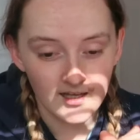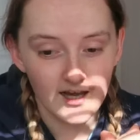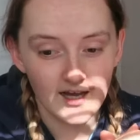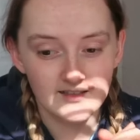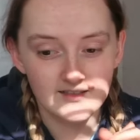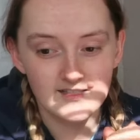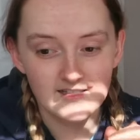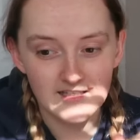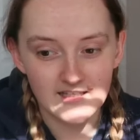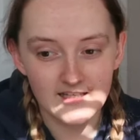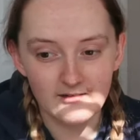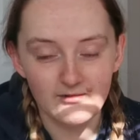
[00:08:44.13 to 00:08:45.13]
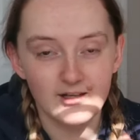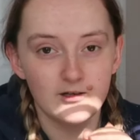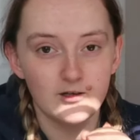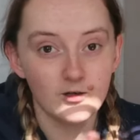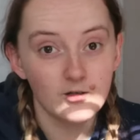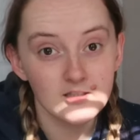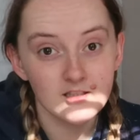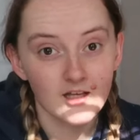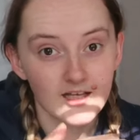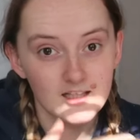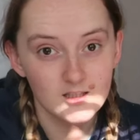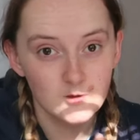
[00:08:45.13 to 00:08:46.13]
and see if it looks
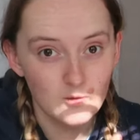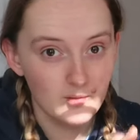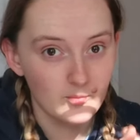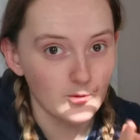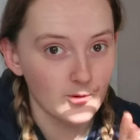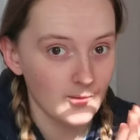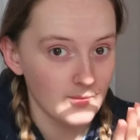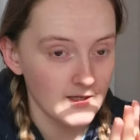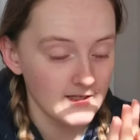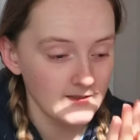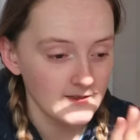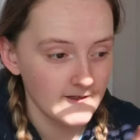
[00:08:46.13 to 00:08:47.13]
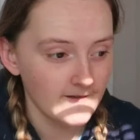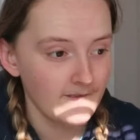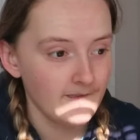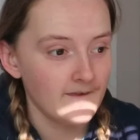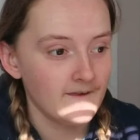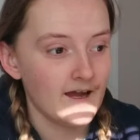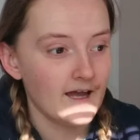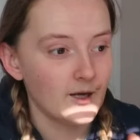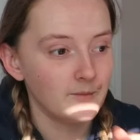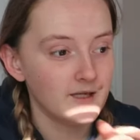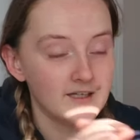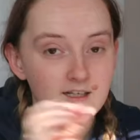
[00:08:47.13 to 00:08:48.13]
like it's swimming properly. And
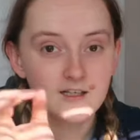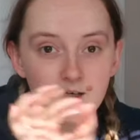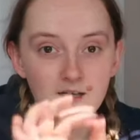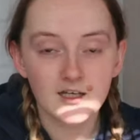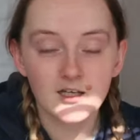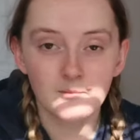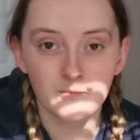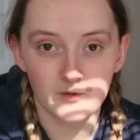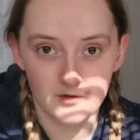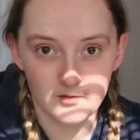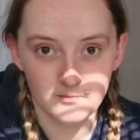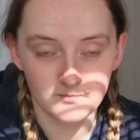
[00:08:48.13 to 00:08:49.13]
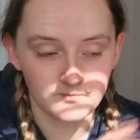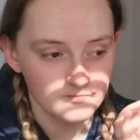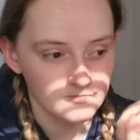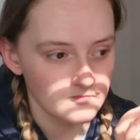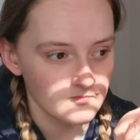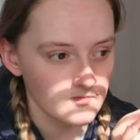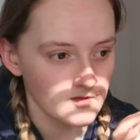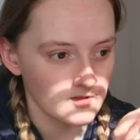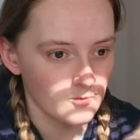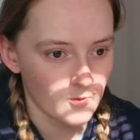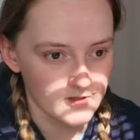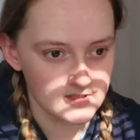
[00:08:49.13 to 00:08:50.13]
I'm going to number them
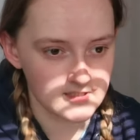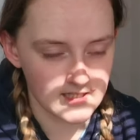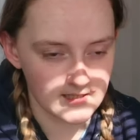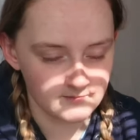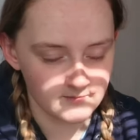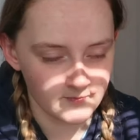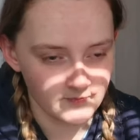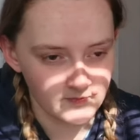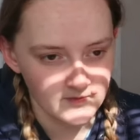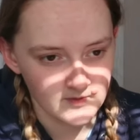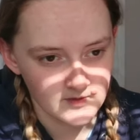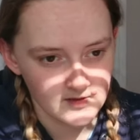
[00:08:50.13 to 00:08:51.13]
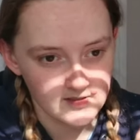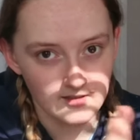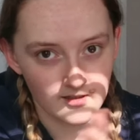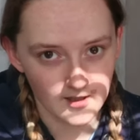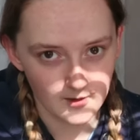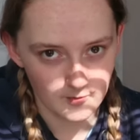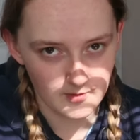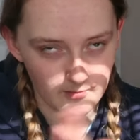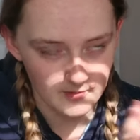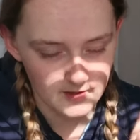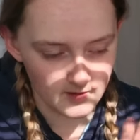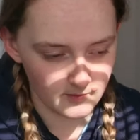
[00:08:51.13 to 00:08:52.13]
one to ten so that I can
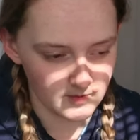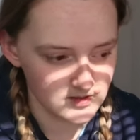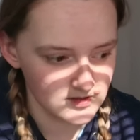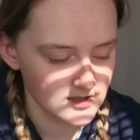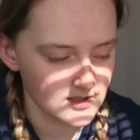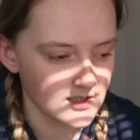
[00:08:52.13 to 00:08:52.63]
remember the numbers.